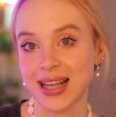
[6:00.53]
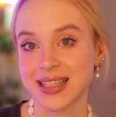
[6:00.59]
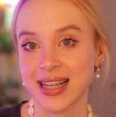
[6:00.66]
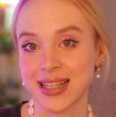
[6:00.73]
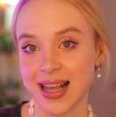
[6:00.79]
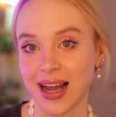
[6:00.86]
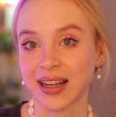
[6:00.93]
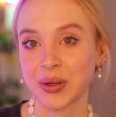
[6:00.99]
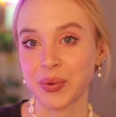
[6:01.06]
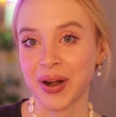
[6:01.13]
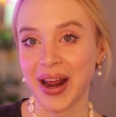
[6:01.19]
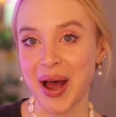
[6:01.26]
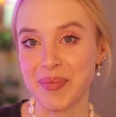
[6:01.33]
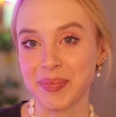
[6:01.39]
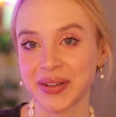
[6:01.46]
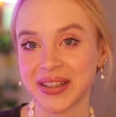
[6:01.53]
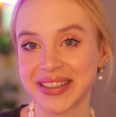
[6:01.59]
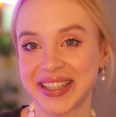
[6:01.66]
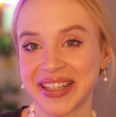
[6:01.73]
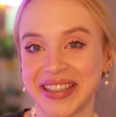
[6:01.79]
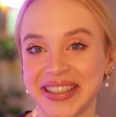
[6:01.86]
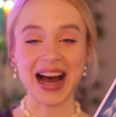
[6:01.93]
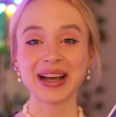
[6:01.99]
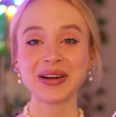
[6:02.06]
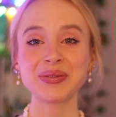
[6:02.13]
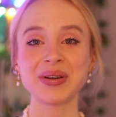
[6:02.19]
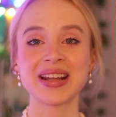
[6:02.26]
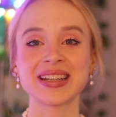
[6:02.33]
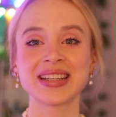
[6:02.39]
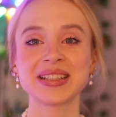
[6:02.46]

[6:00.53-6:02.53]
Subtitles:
that's exactly what happened. I read